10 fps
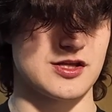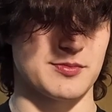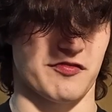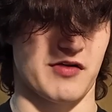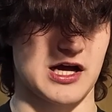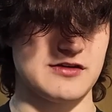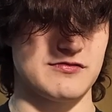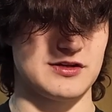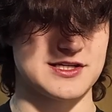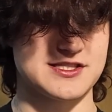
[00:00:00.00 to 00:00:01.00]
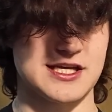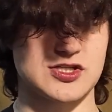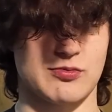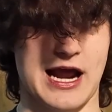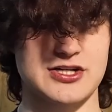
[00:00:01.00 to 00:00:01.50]
Number 5, list the
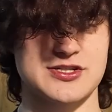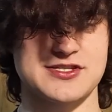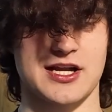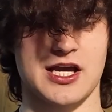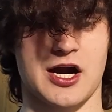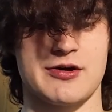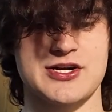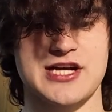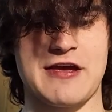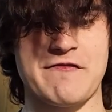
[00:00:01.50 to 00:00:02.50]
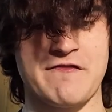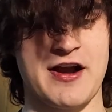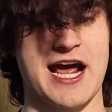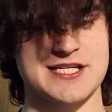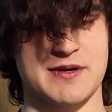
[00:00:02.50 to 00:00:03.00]
interactions that encourage a
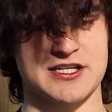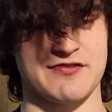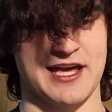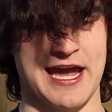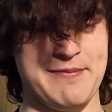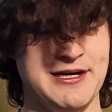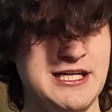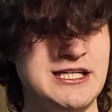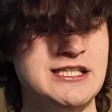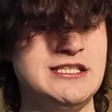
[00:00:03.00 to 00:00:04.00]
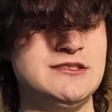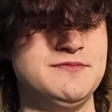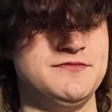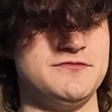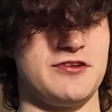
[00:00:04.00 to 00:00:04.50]
fun aspect of the game.
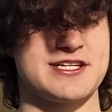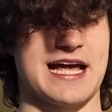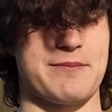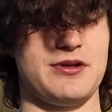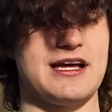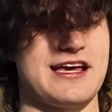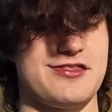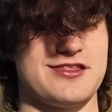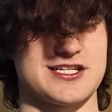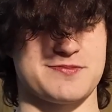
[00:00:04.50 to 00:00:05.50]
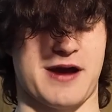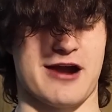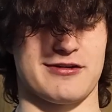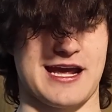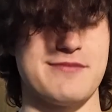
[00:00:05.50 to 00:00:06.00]
For example, in this
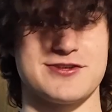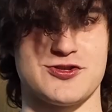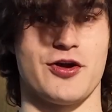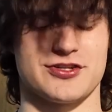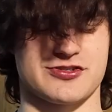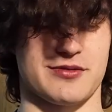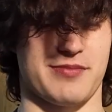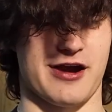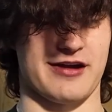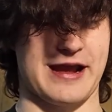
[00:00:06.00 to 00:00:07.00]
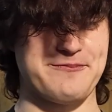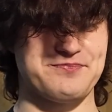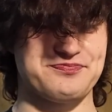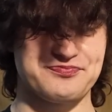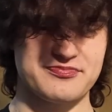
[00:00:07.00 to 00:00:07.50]
pirate game, this nondescript pirate game,
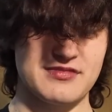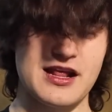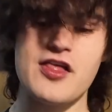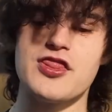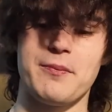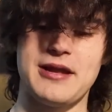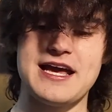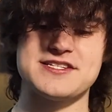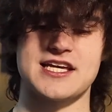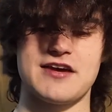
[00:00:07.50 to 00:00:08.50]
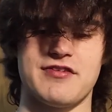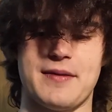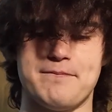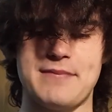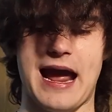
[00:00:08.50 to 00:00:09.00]
the players are given
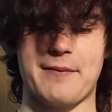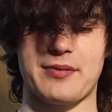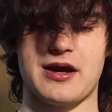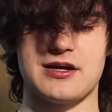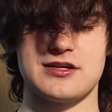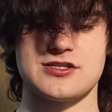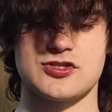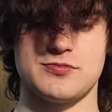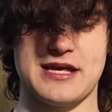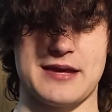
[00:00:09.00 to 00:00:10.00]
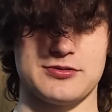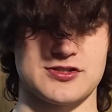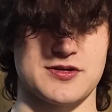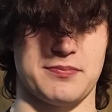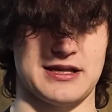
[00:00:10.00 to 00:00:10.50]
a map to be able
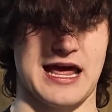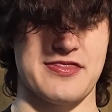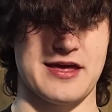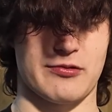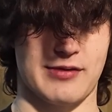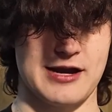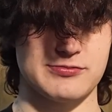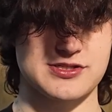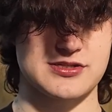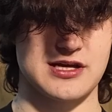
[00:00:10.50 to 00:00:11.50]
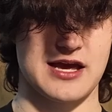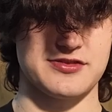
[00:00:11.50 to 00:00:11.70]
to plan their route.